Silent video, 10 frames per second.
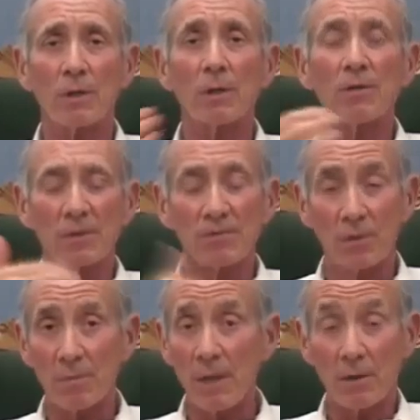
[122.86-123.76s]
it
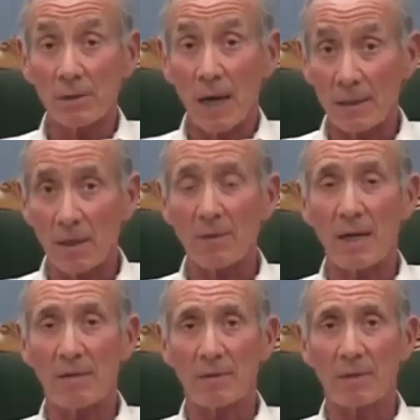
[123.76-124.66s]
from me, because I don't
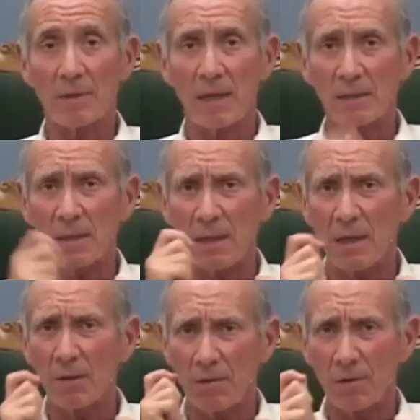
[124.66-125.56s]
have it. That's the
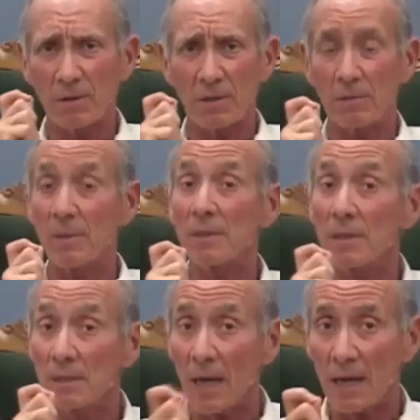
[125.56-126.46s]
ego thought system. It's
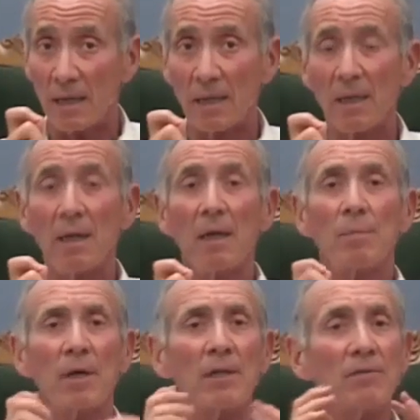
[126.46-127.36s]
insane,
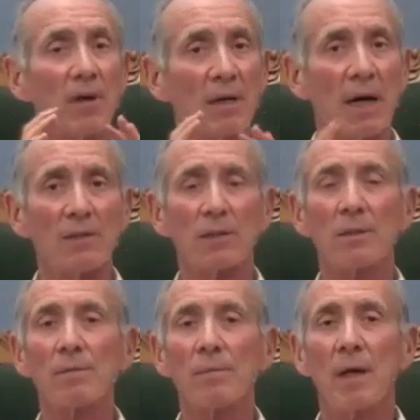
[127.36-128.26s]
but it's very
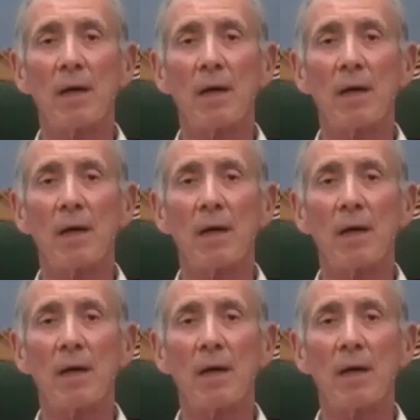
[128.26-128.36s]
logical.